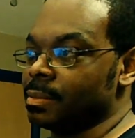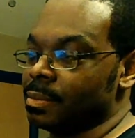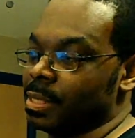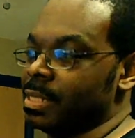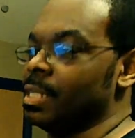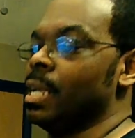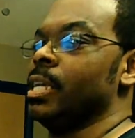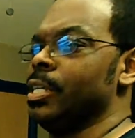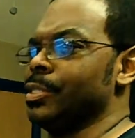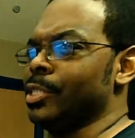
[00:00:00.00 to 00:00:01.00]
You know,
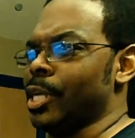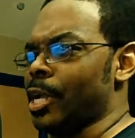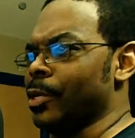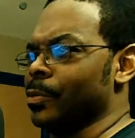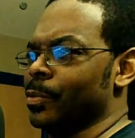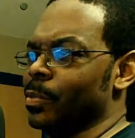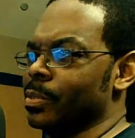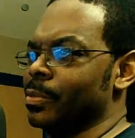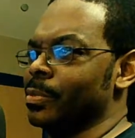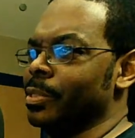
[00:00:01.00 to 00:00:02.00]
he's the angry
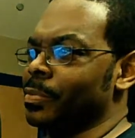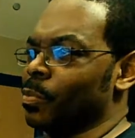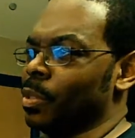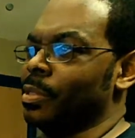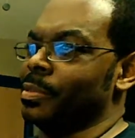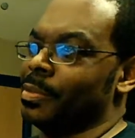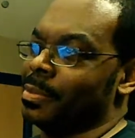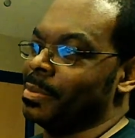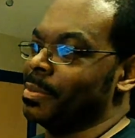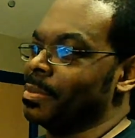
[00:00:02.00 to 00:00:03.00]
one who lifts
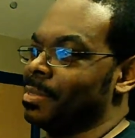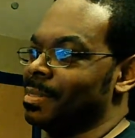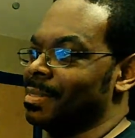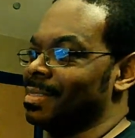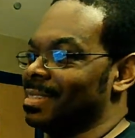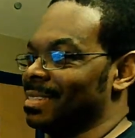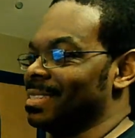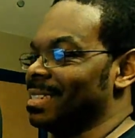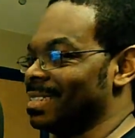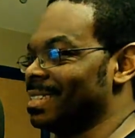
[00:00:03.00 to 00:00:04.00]
weights. You know,
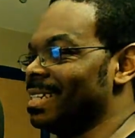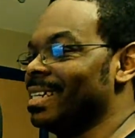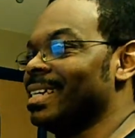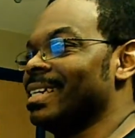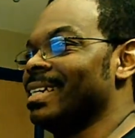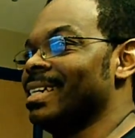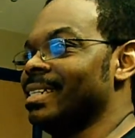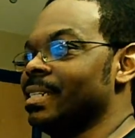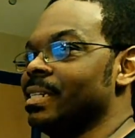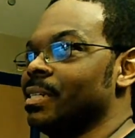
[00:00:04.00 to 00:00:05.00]
and
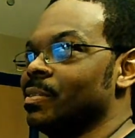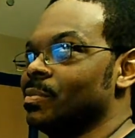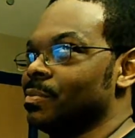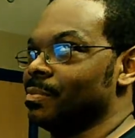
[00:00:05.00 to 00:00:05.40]
then they have